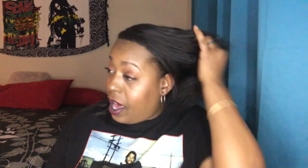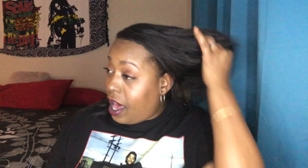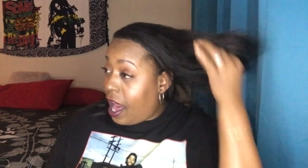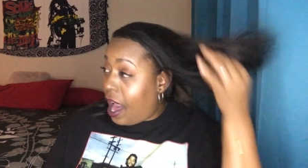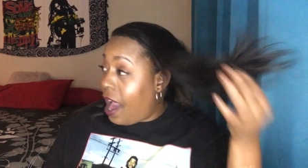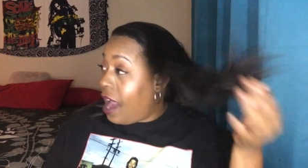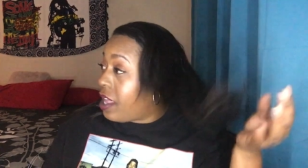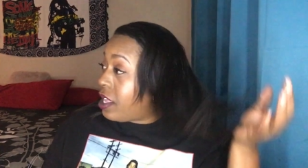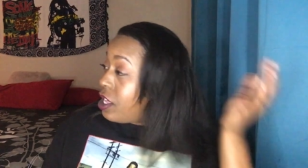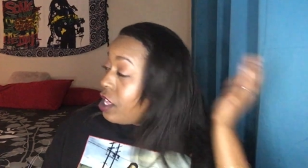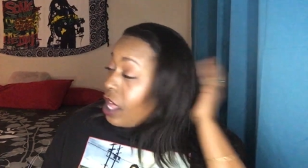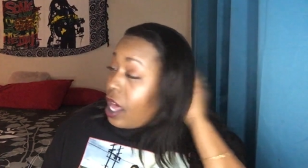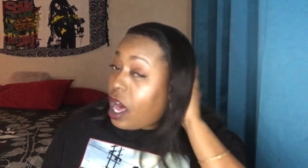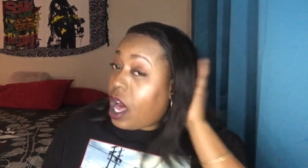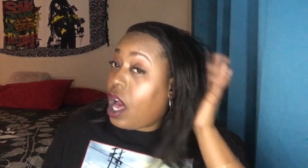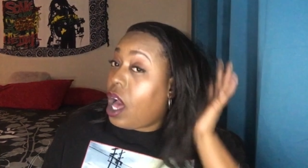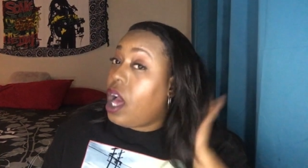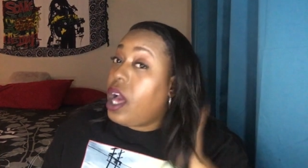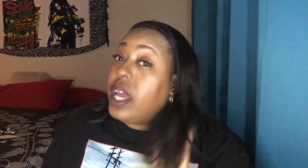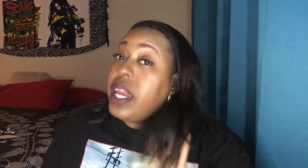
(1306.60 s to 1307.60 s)
I,
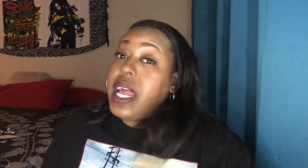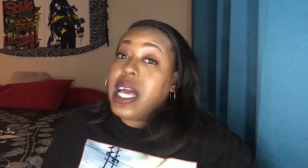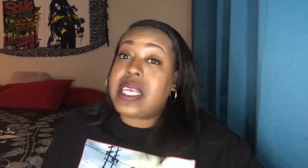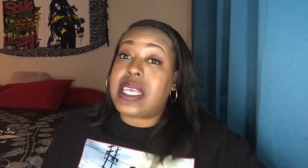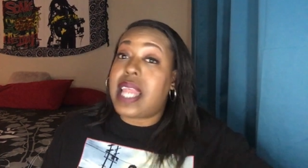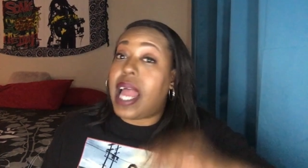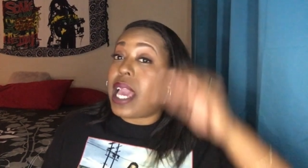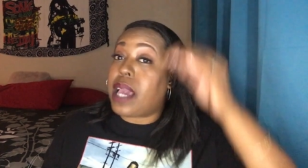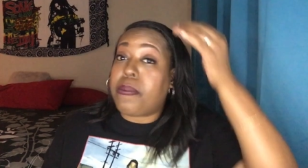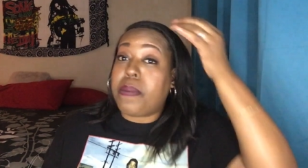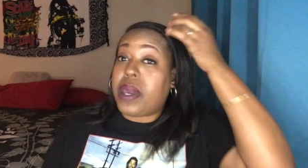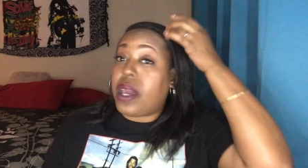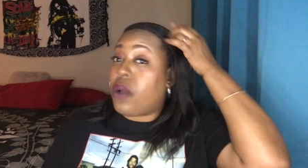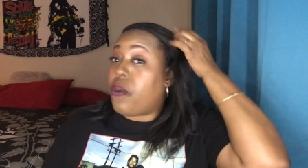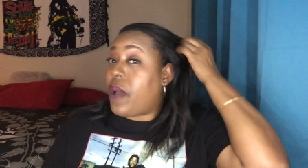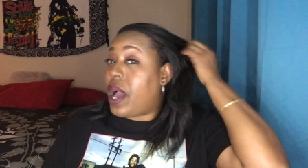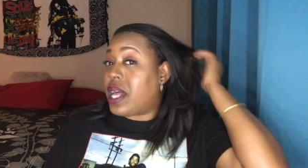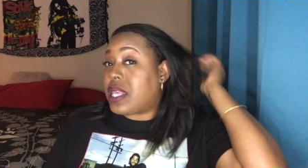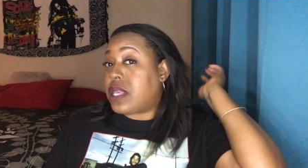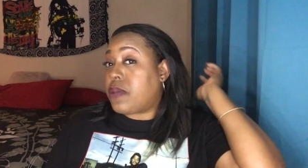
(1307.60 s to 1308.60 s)
that's like me
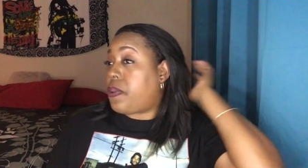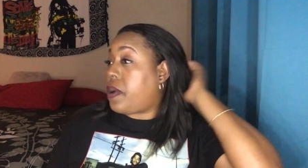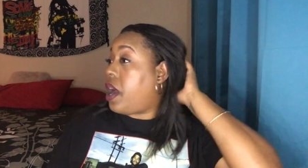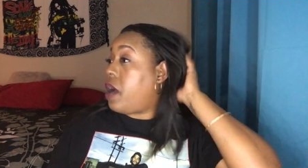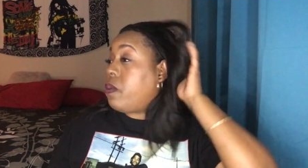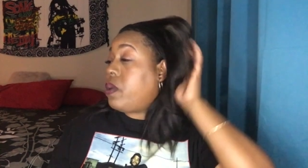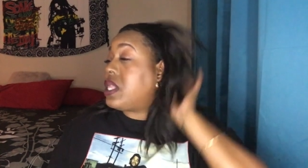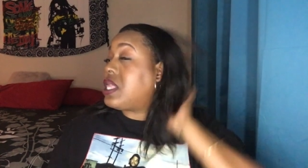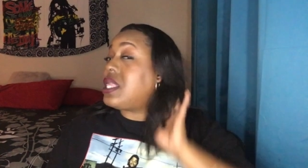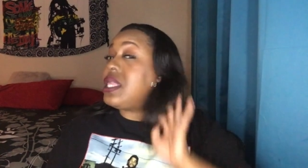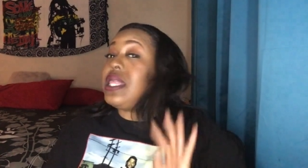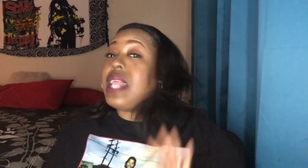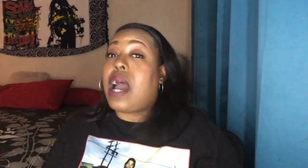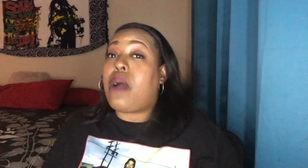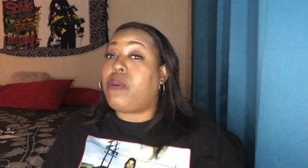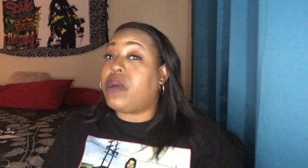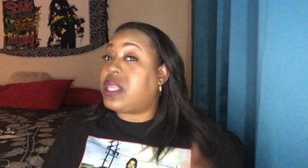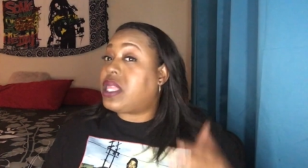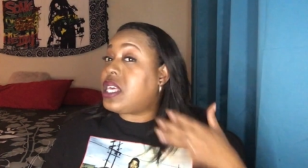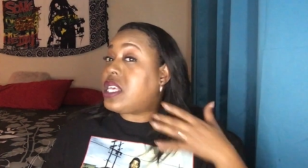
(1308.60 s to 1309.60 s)
around supply with not
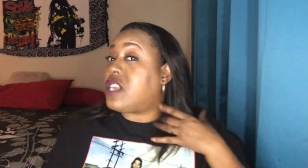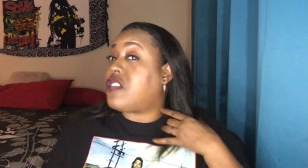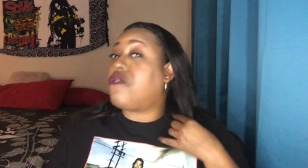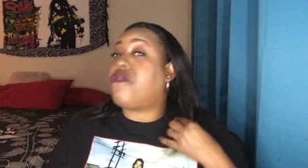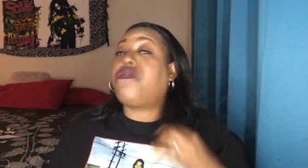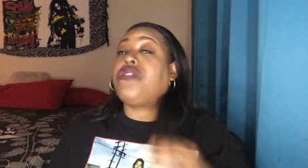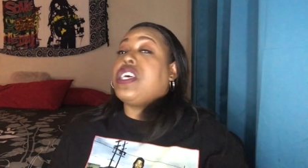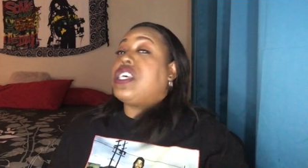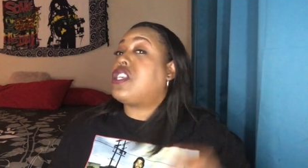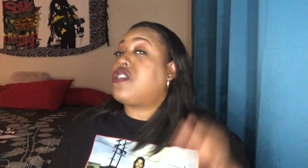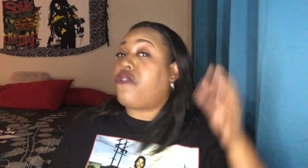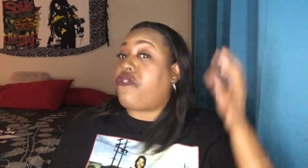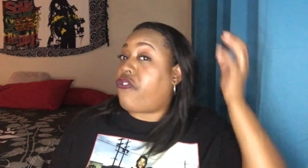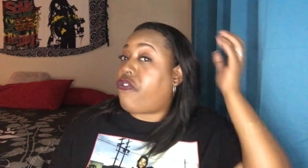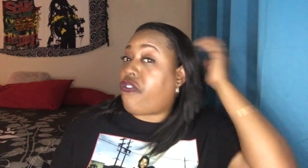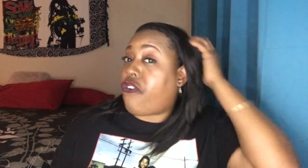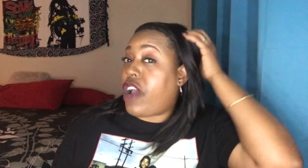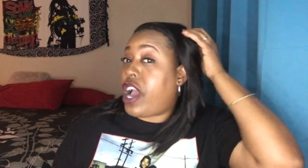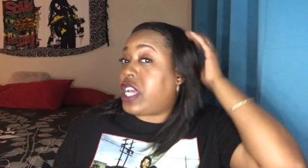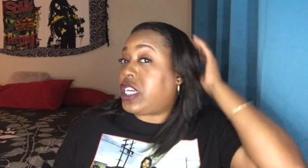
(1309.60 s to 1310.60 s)
with this this
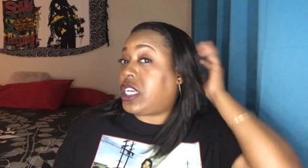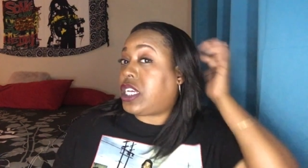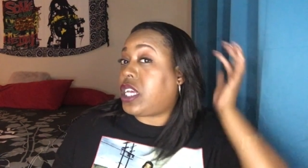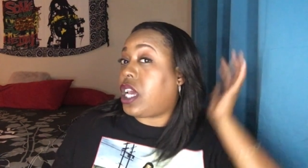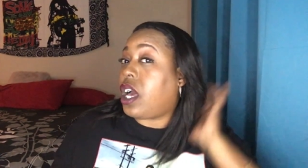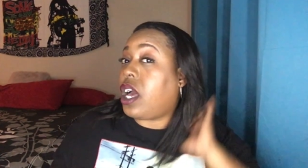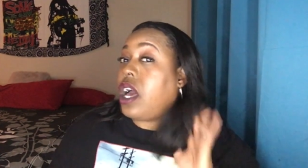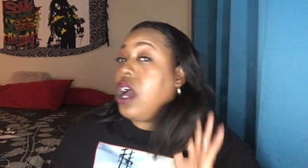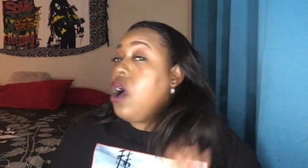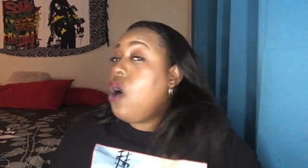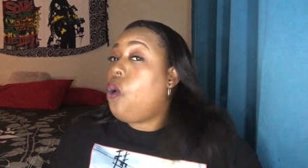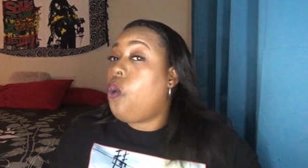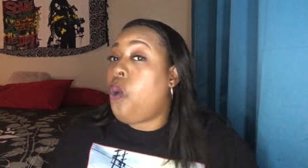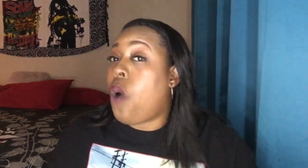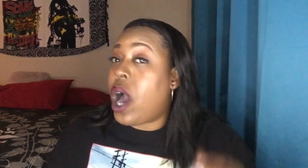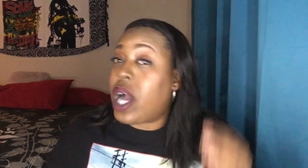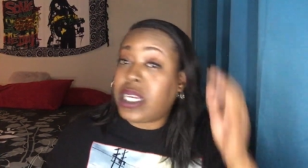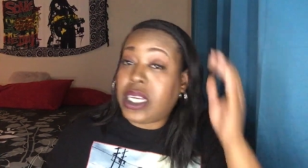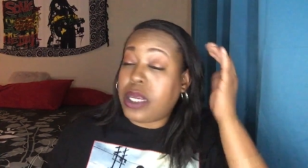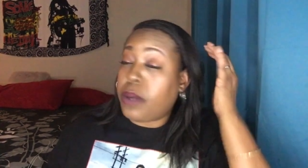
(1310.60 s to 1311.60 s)
fresh
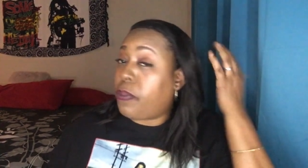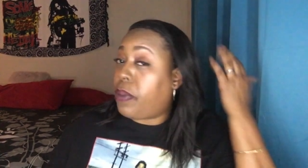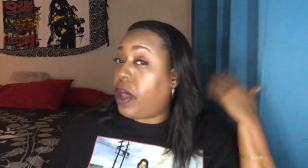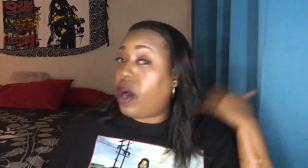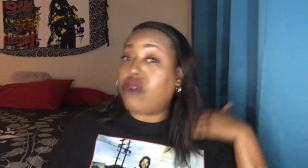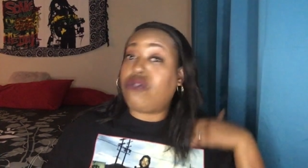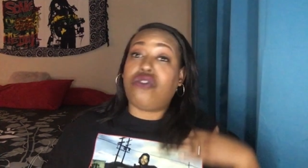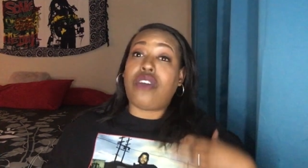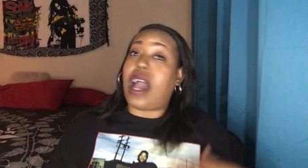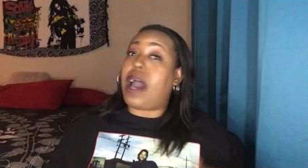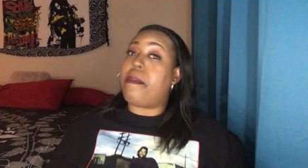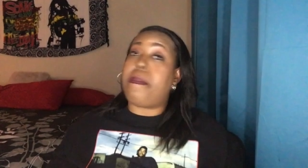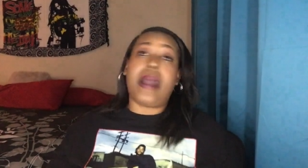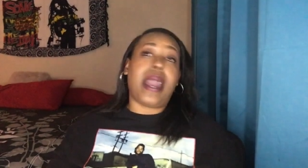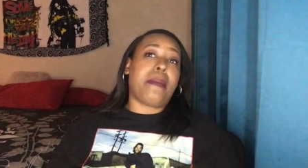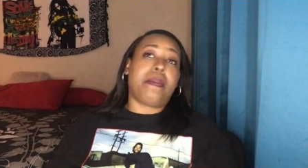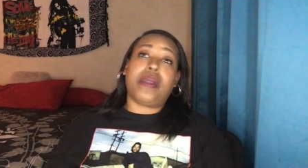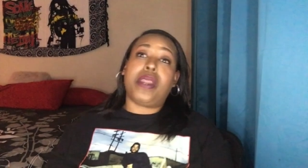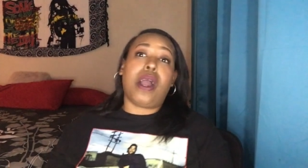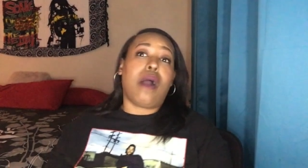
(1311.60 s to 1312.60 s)
wash and blow dry,
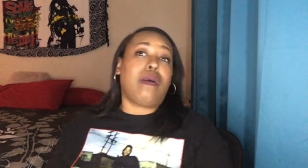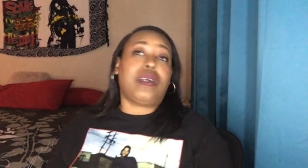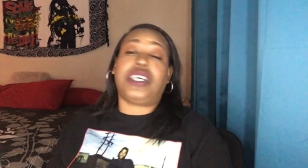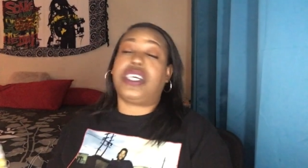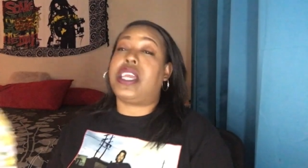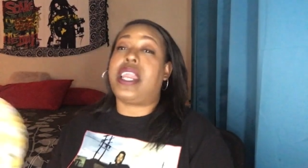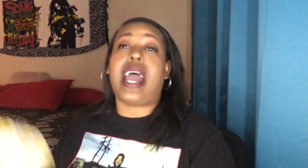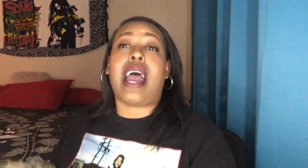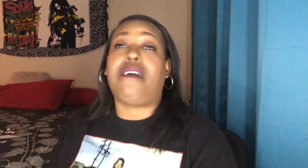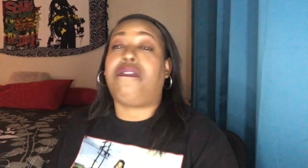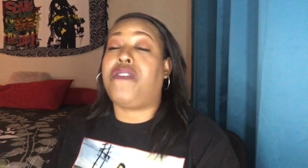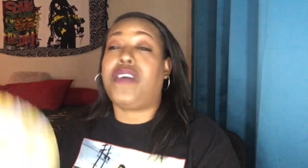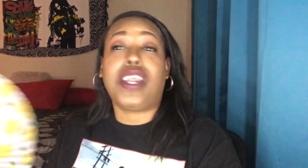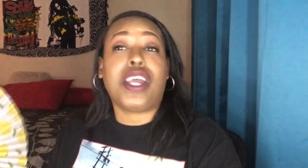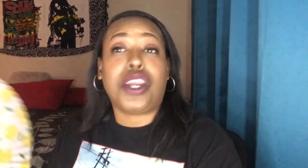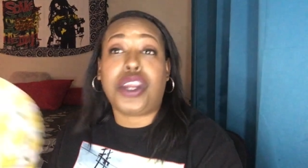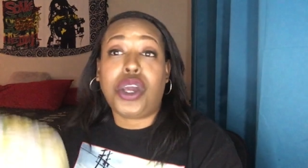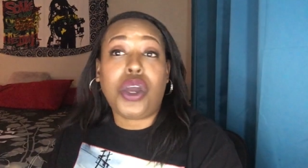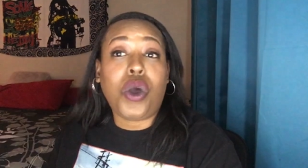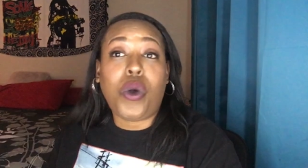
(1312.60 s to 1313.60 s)
baby. No, she not
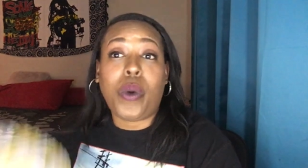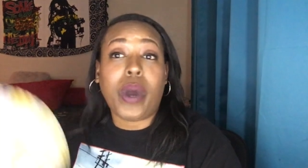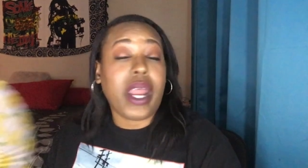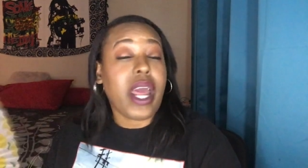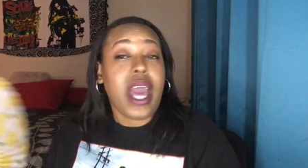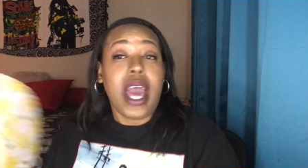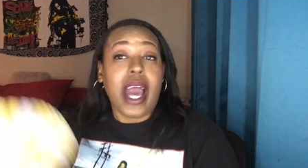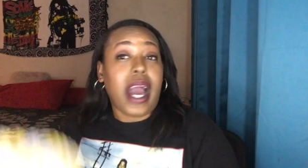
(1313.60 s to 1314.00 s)
finna do it.